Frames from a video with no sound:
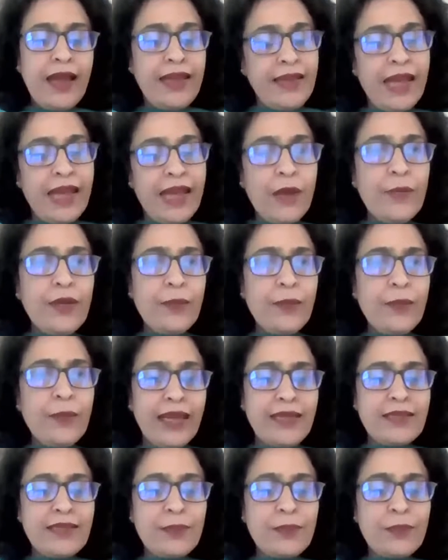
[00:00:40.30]
I now
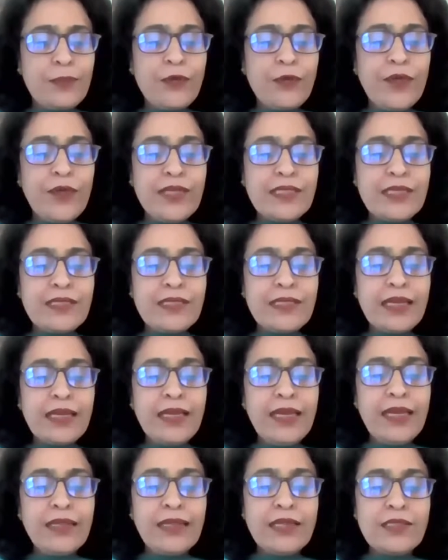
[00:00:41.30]
invite Professor
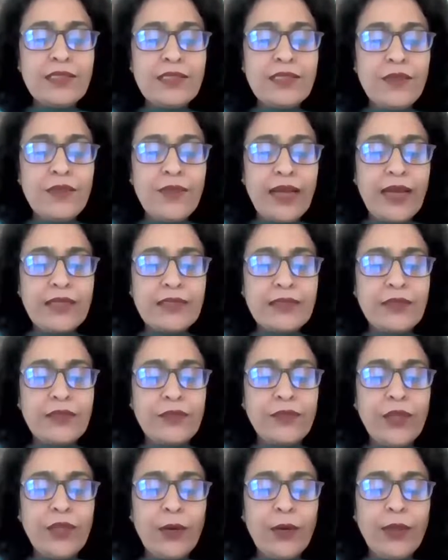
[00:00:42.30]
Sangeeta
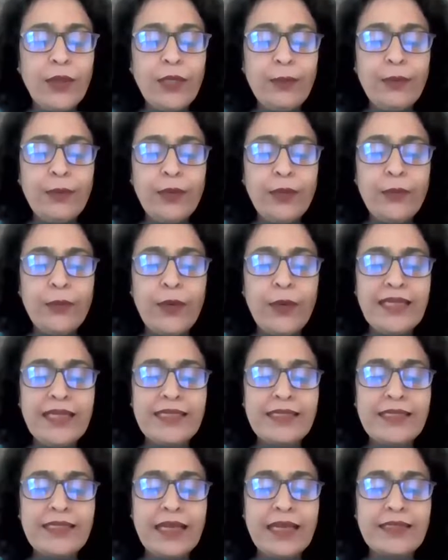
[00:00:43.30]
Shrivastava, the Honourable
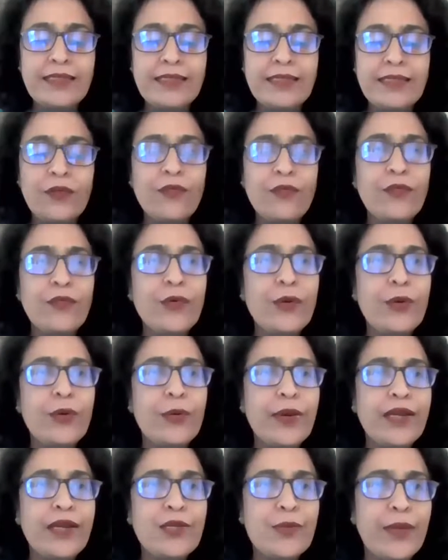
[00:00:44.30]
Vice Chancellor, for
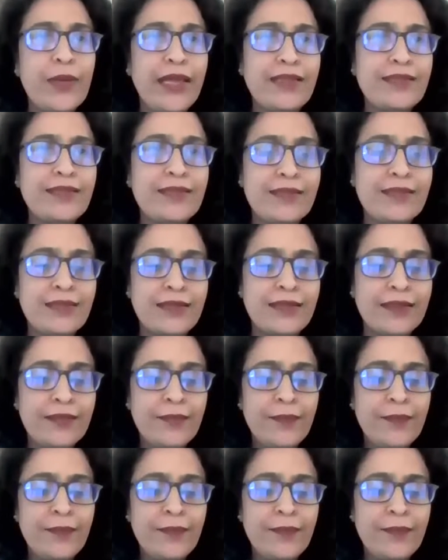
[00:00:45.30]
her address.